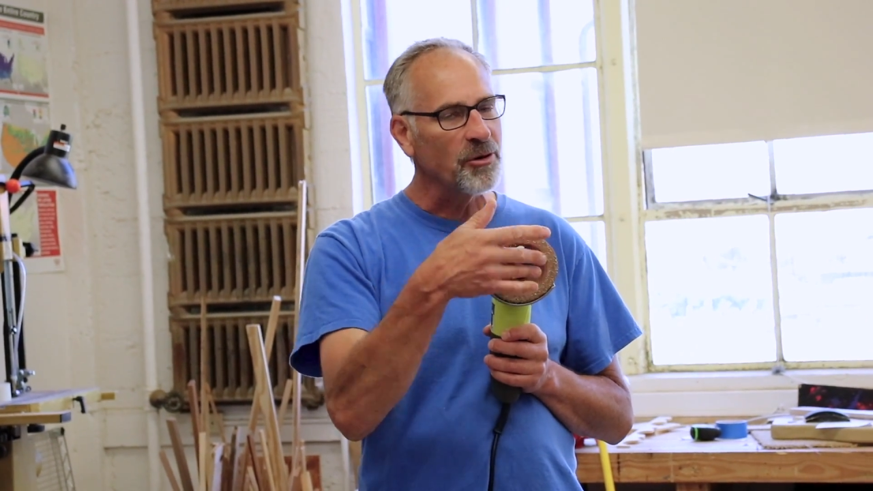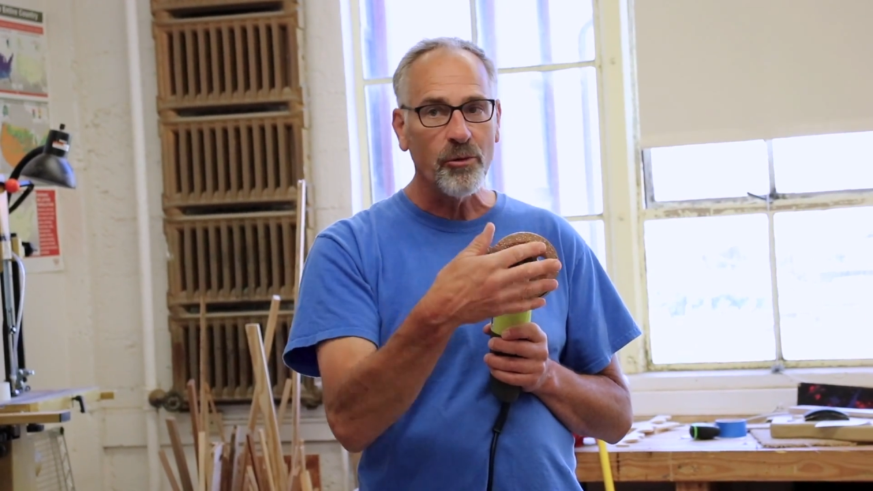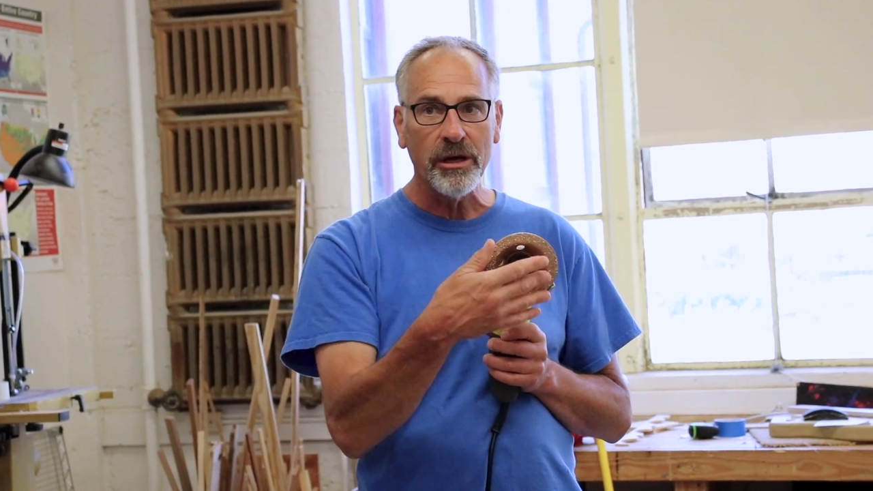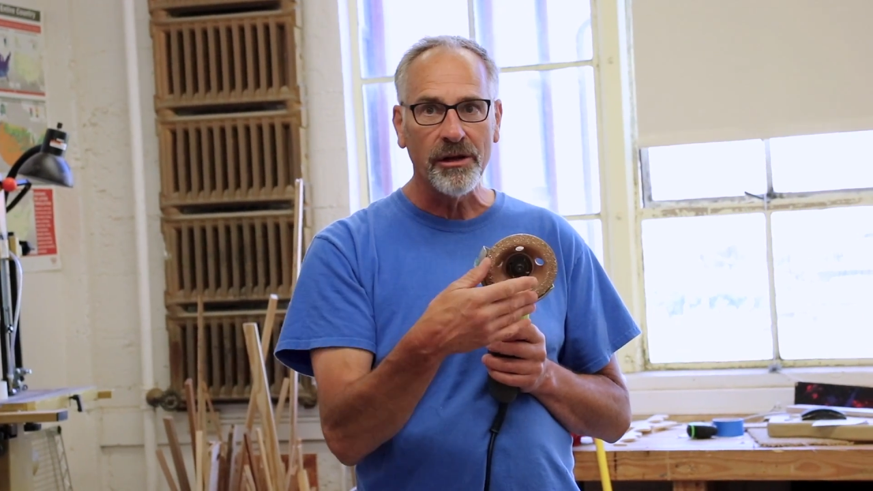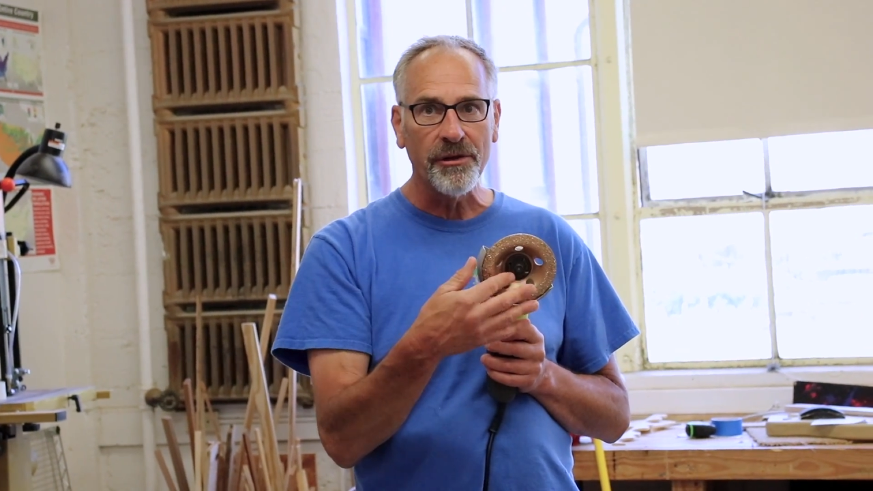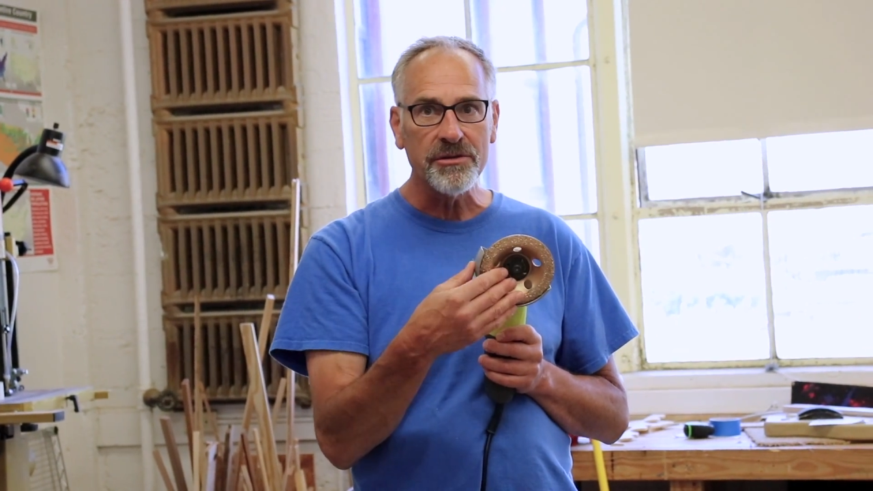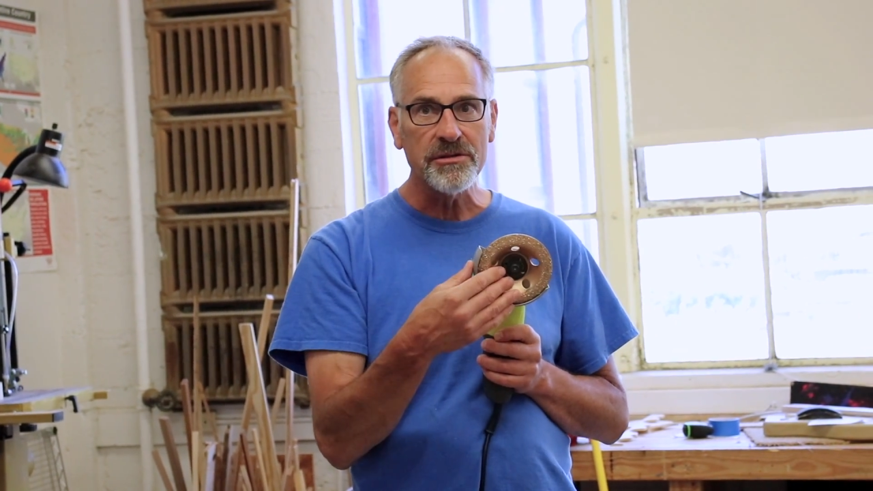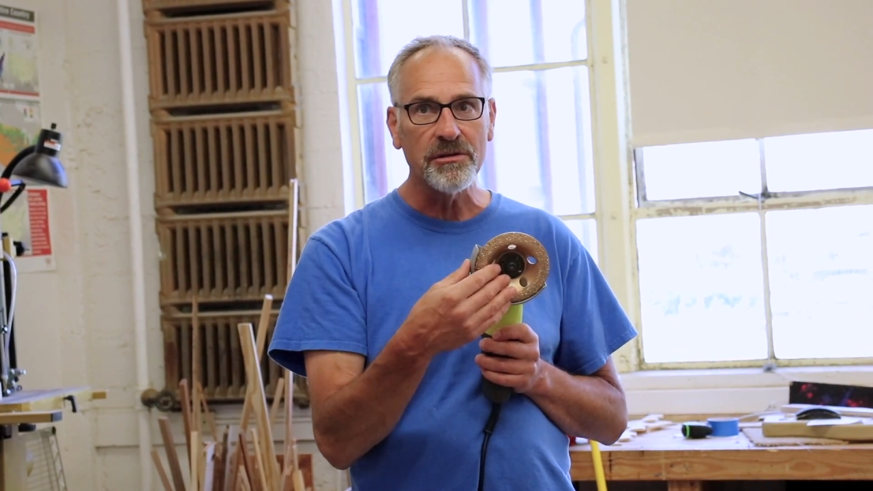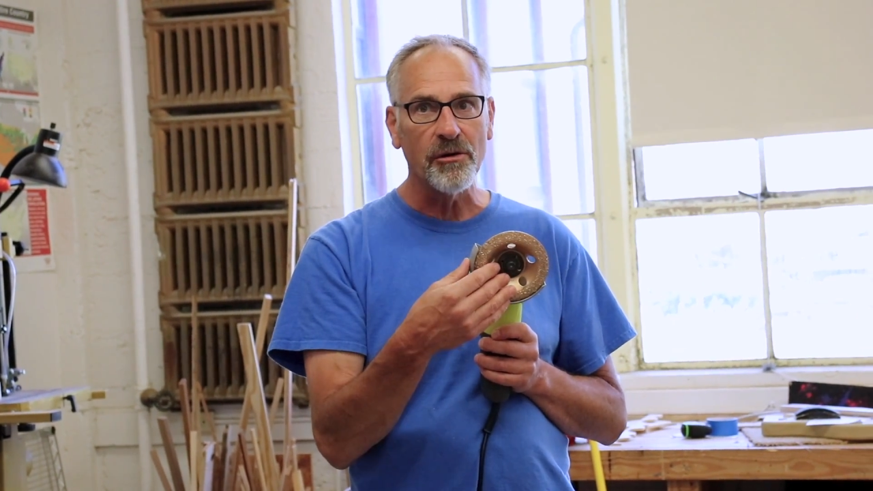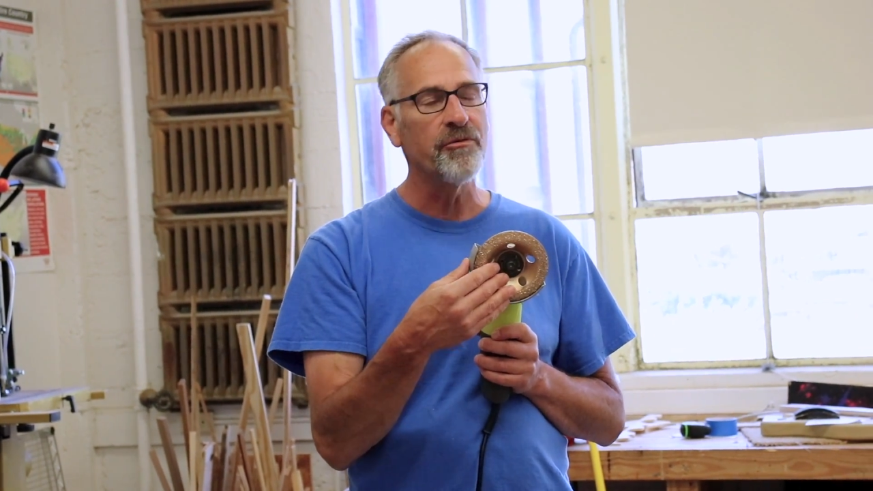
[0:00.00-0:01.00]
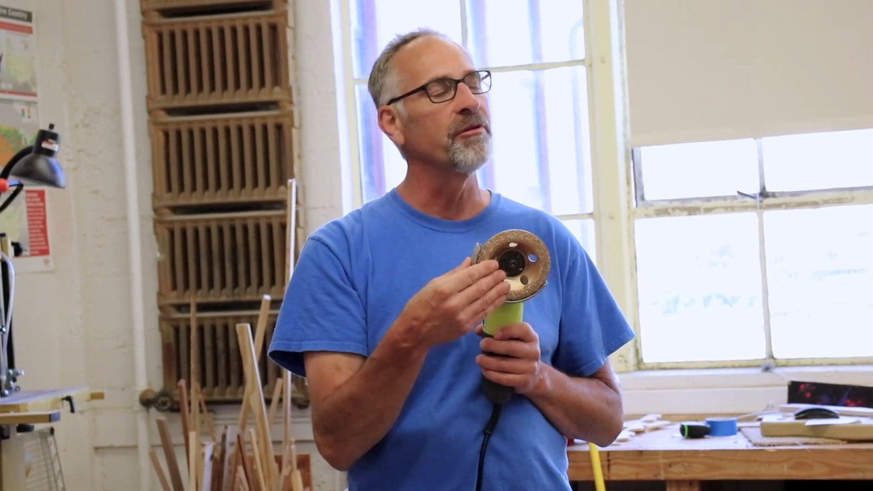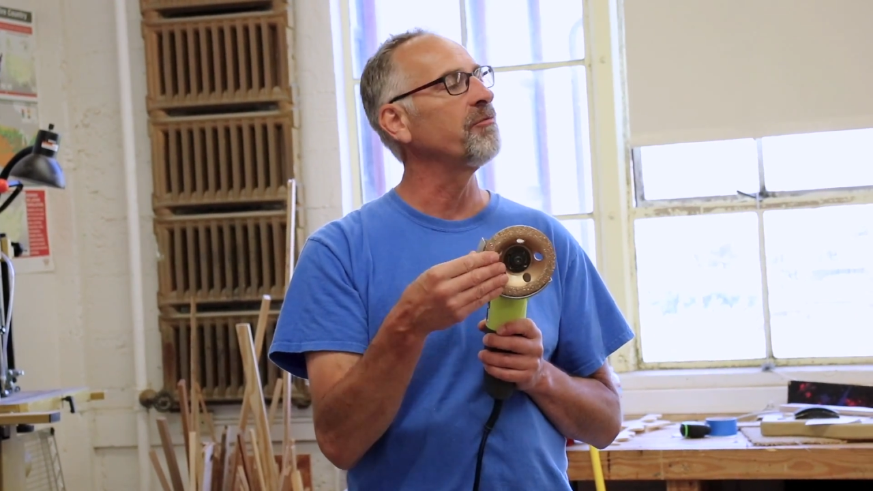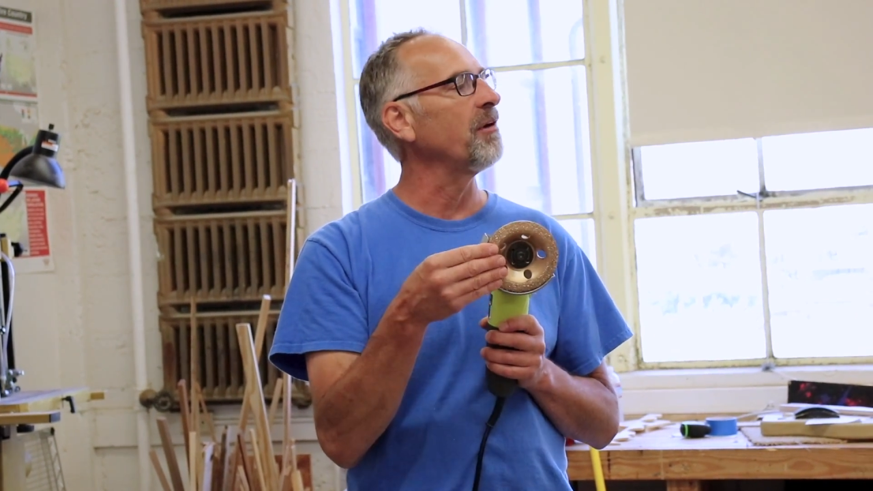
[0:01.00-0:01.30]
wheels, so for